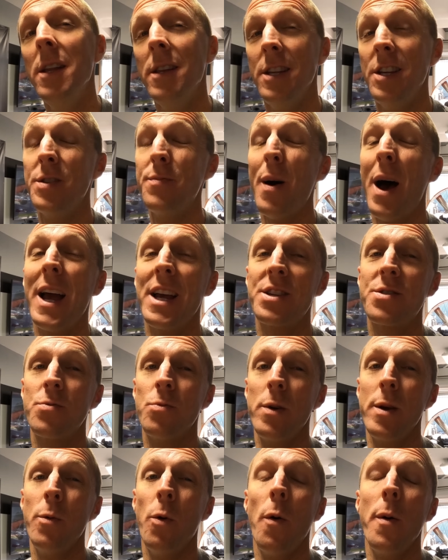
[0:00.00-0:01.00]
These bikes,
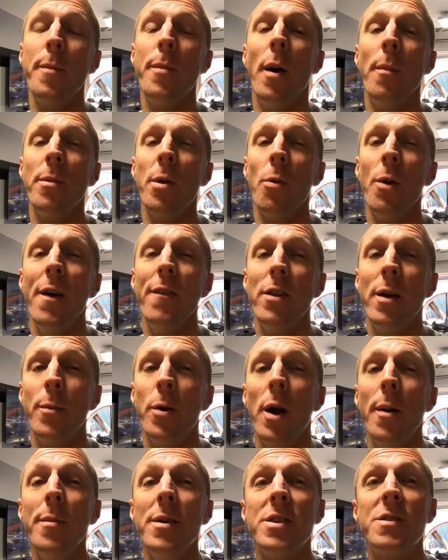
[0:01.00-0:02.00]
when we bump the rev
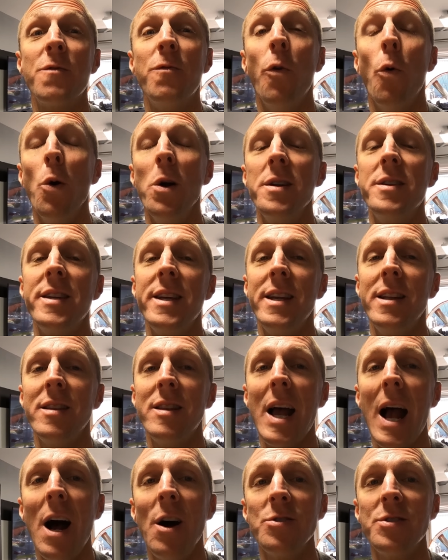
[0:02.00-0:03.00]
limiter up, is
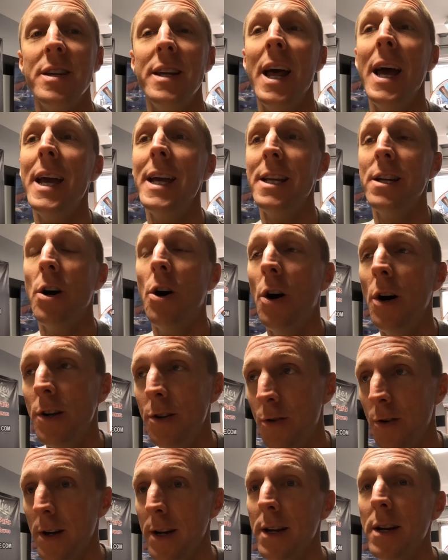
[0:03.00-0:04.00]

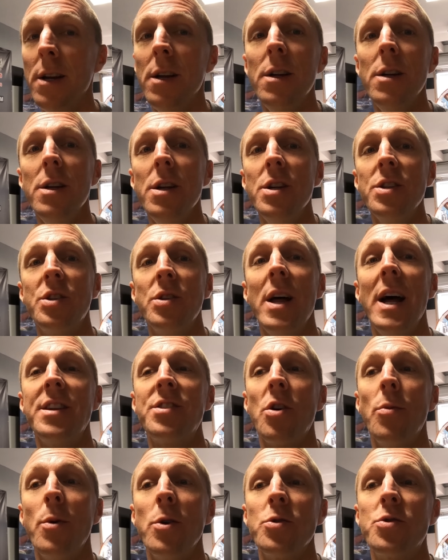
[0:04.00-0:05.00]
14,800. So
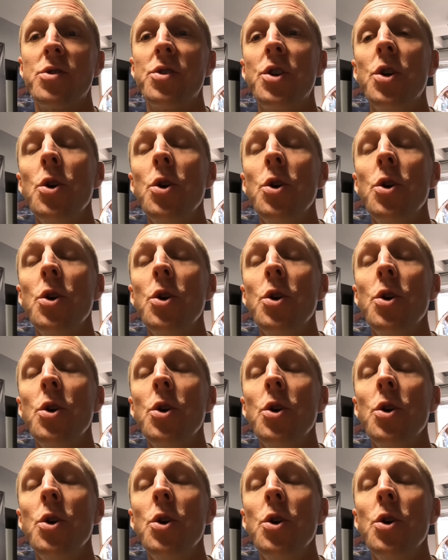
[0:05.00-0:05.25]
that's almost